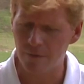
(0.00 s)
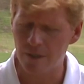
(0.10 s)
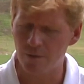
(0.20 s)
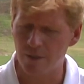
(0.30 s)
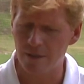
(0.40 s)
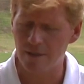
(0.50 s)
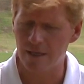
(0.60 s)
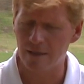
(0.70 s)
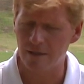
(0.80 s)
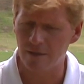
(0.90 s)
as we
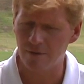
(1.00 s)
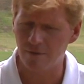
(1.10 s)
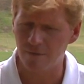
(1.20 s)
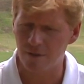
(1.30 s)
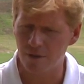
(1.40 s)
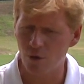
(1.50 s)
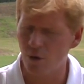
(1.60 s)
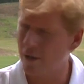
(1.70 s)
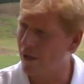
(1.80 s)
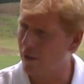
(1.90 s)
said, that the
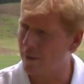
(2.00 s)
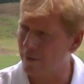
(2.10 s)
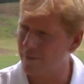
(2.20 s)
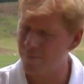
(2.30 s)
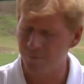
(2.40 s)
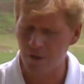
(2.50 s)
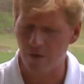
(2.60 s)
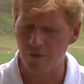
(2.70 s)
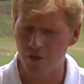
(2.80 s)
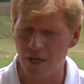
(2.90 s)
torque element
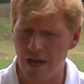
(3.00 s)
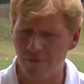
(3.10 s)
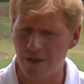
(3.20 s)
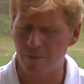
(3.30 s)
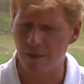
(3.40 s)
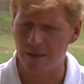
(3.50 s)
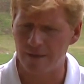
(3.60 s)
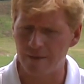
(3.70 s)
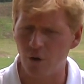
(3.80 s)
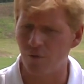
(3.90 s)
of the shaft had
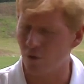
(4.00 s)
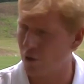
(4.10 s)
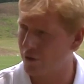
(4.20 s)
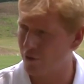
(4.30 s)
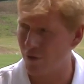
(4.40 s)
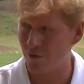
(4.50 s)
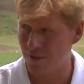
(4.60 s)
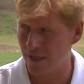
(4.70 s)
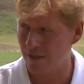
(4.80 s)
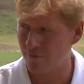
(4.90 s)
been overlooked or
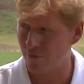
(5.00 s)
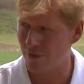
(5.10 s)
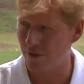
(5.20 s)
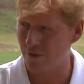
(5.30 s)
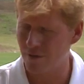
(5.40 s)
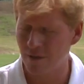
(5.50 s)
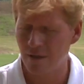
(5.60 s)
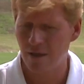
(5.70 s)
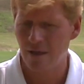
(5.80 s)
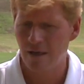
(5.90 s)
understated for years.
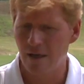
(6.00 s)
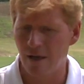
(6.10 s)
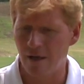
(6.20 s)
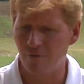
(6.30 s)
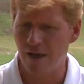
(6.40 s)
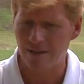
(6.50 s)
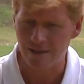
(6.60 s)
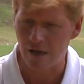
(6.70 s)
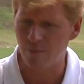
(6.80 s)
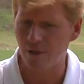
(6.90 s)
In fact,
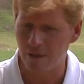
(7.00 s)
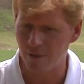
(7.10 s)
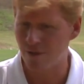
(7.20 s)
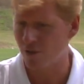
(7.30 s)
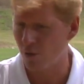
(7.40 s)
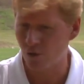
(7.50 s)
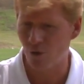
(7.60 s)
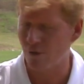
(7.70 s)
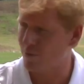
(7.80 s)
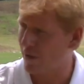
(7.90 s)
downplayed, because lower
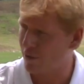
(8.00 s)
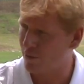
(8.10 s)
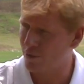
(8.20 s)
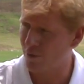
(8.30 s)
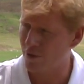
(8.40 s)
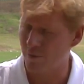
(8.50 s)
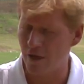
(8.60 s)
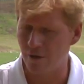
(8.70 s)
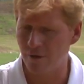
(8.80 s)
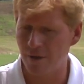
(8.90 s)
torque is
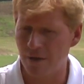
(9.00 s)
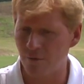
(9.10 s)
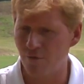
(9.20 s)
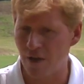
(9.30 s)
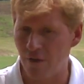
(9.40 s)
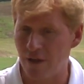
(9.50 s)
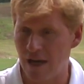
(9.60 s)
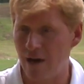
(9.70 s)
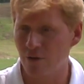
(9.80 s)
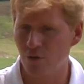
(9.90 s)
better, and we found that
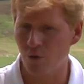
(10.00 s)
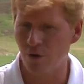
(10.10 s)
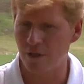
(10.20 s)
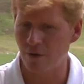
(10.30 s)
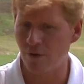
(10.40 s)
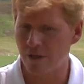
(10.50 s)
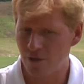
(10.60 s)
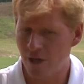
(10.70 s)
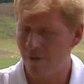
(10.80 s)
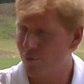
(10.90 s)
higher torque in the right
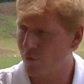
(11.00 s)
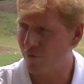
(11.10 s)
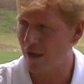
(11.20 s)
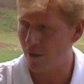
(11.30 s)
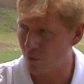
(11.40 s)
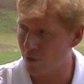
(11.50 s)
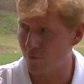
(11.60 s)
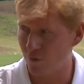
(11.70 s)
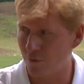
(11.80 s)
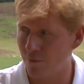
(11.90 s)
shaft profile works
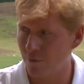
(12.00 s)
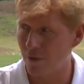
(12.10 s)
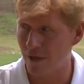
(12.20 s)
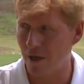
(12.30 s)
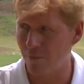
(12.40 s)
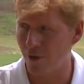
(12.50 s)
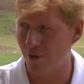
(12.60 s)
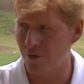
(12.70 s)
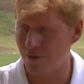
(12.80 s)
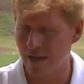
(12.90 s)
for a lot of
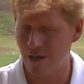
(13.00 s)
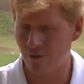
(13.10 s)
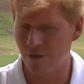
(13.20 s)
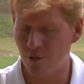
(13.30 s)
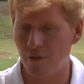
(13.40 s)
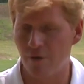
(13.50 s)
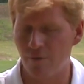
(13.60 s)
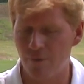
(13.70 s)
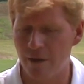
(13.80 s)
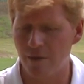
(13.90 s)
players and actually is better
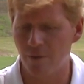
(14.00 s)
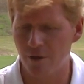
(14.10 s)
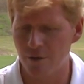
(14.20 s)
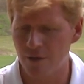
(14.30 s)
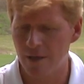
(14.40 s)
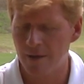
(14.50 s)
for many players.